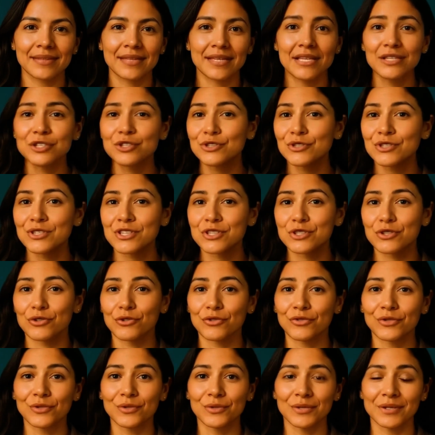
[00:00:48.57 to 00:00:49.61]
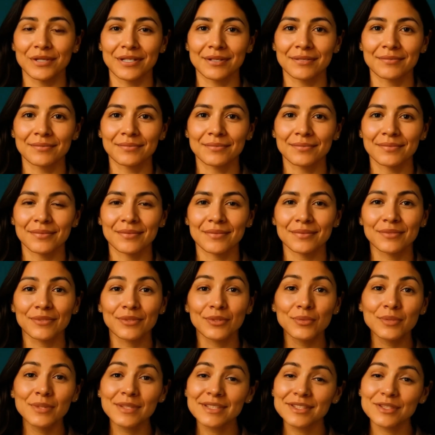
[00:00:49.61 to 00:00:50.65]
Interstitial fluid, the
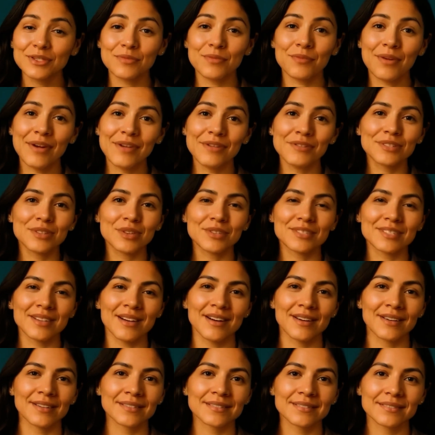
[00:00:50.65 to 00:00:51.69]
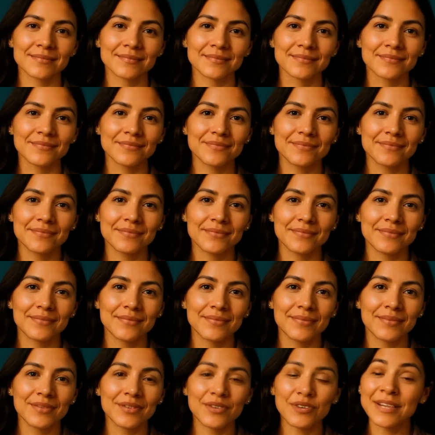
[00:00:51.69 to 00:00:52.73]
fluid that surrounds our cells.
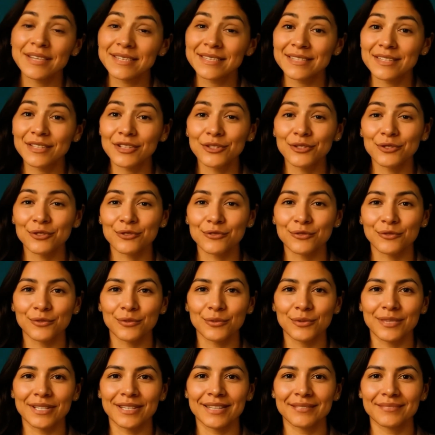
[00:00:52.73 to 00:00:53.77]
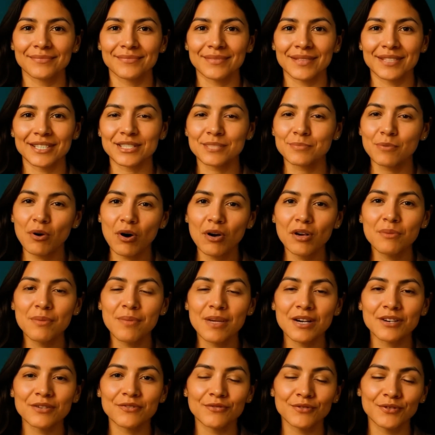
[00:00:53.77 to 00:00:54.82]
Transcellular fluid, a small
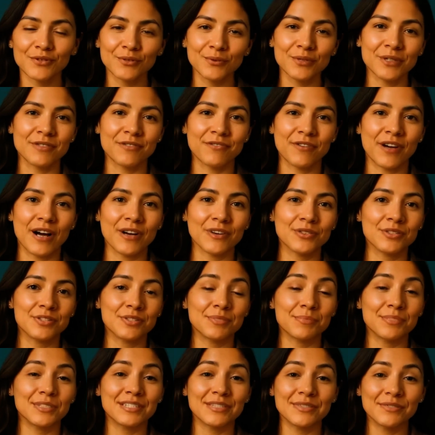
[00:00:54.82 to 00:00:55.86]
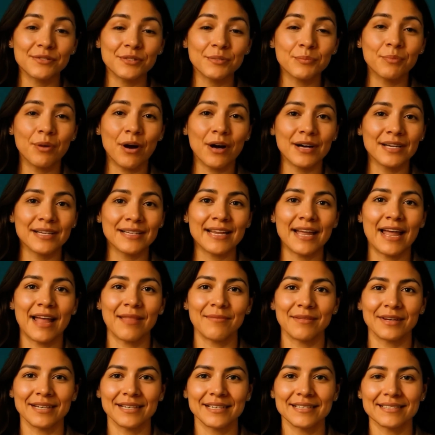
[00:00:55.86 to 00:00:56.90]
amount of fluid found in specific body
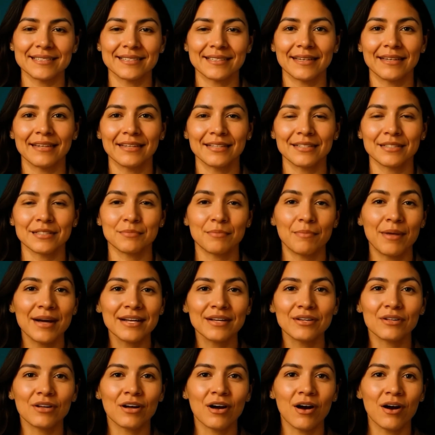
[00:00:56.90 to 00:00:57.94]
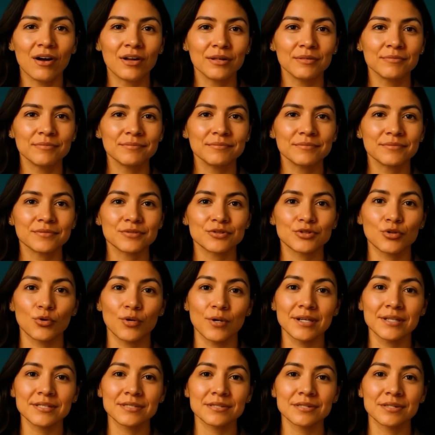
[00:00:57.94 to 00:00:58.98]
cavities like the spinal column,
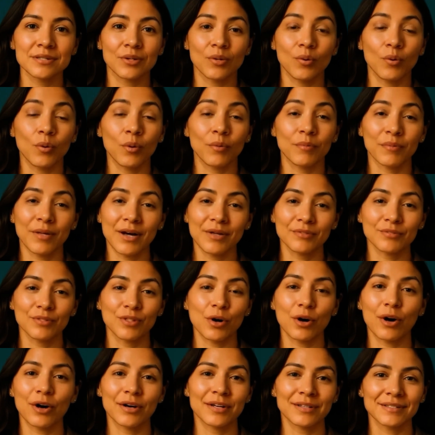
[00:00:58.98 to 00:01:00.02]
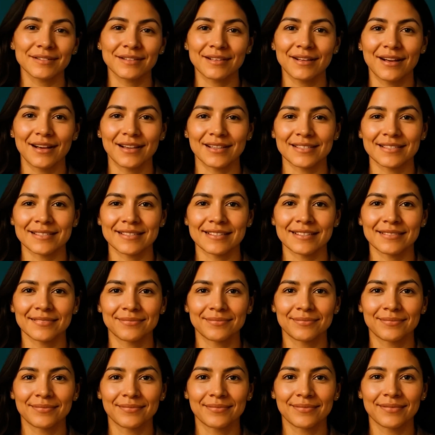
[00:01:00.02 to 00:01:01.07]
joints, or around the heart and lungs.
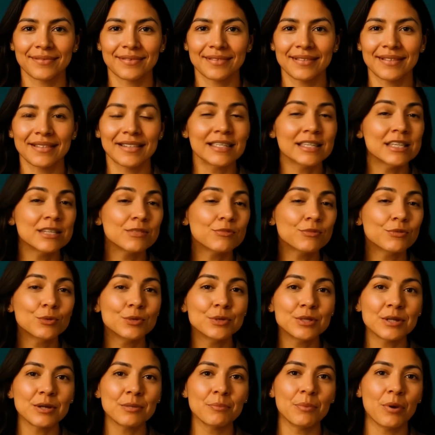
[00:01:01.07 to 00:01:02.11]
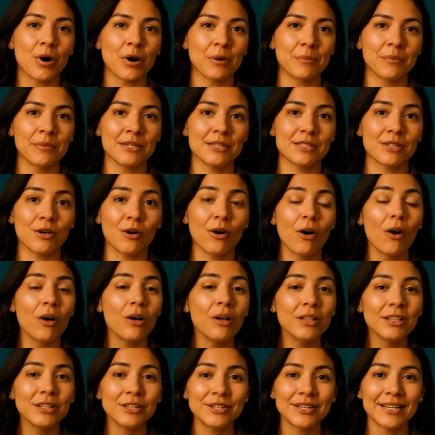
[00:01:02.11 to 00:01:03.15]
These fluid compartments
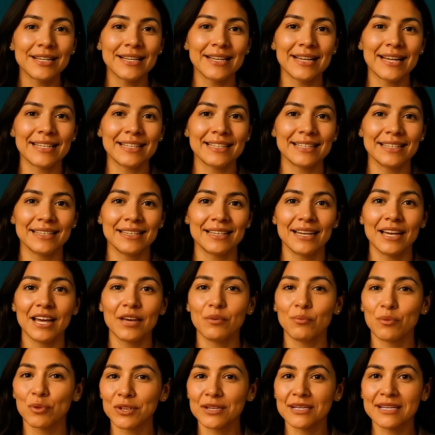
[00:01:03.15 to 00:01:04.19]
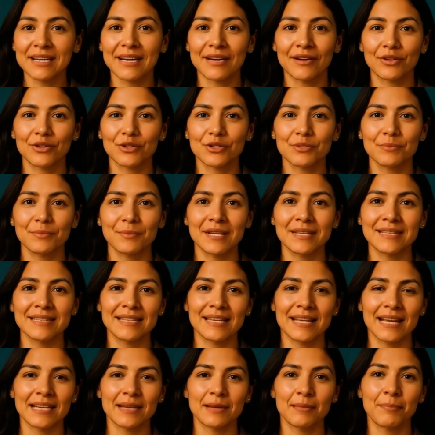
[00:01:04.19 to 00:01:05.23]
all interconnected and work together to
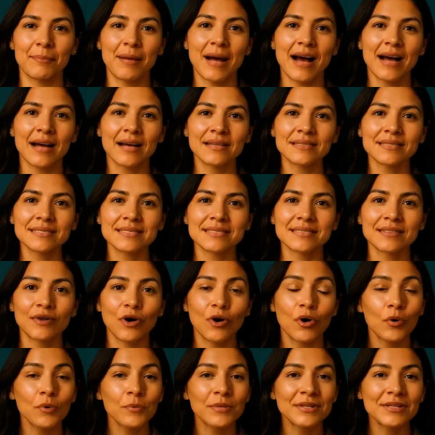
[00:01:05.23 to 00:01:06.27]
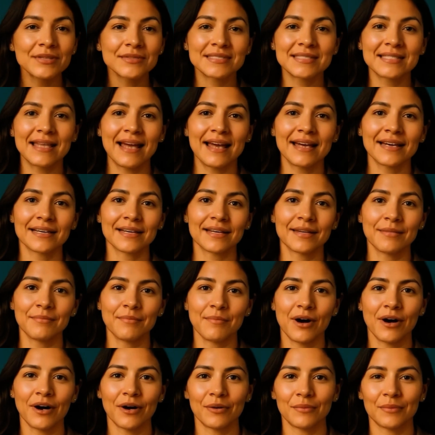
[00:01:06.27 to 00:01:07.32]
maintain a balanced, homeostatic
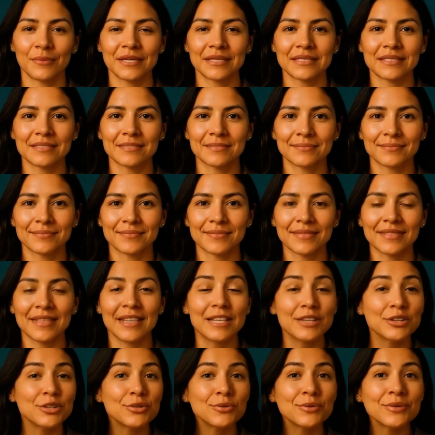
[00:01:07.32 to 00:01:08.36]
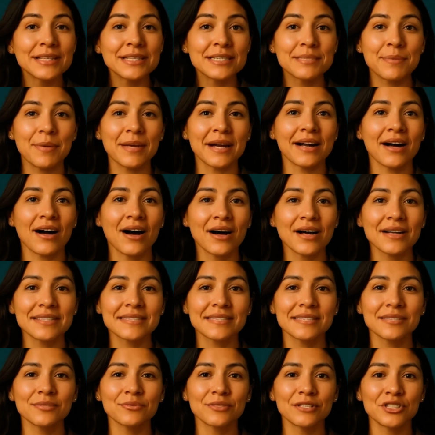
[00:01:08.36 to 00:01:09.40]
environment. They do this by
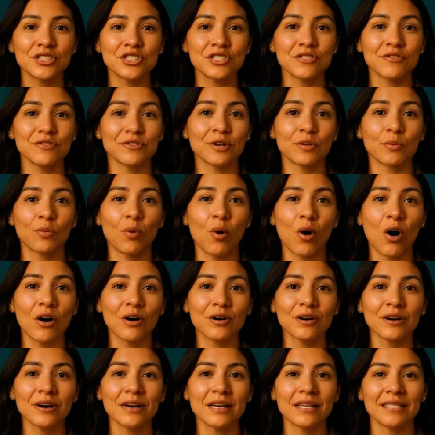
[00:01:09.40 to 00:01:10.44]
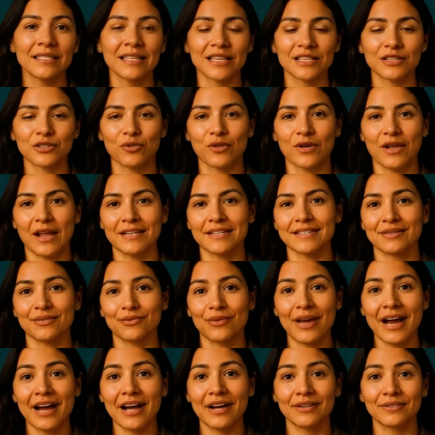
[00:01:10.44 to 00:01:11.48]
constantly shifting water and electrolytes
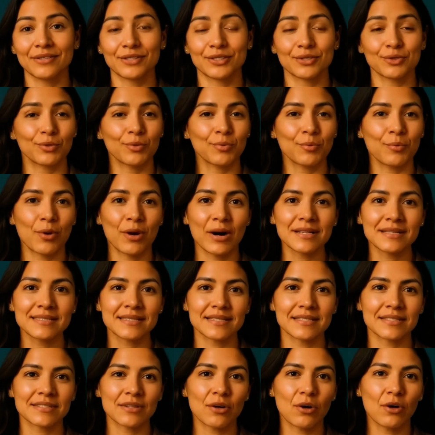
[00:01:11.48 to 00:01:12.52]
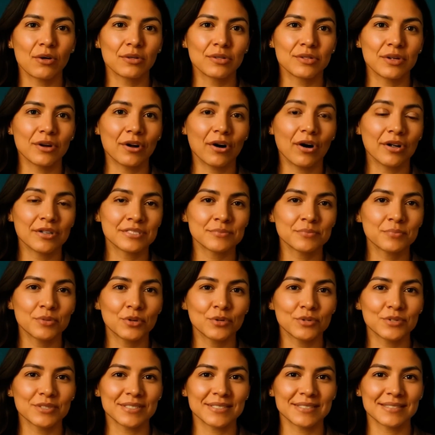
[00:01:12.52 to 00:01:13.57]
around through a process called
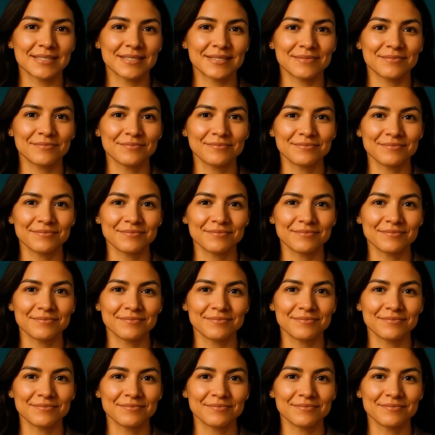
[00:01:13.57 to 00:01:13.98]
osmosis.